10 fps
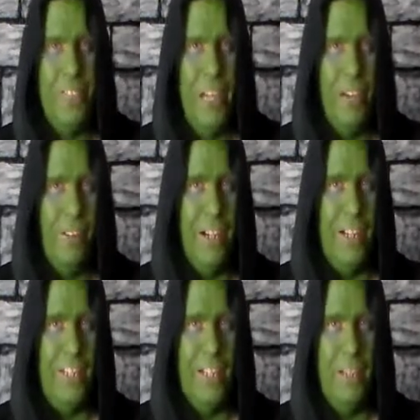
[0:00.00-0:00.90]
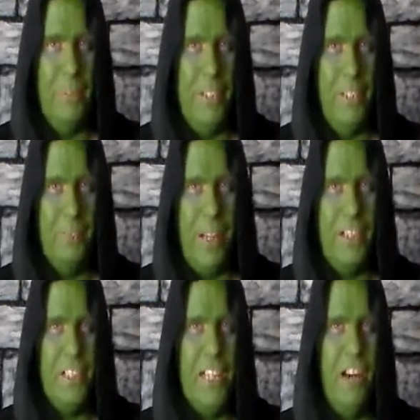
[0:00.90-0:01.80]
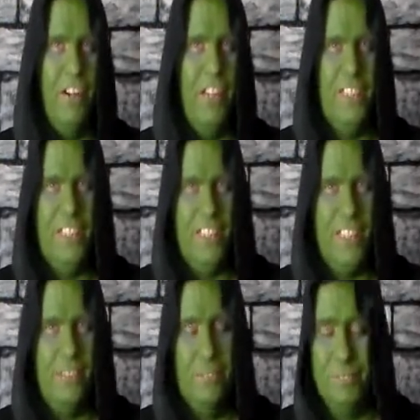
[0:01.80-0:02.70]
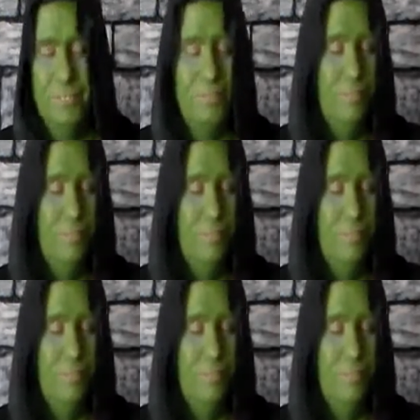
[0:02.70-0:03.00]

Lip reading: Yeah, right. I mean, about as scary as a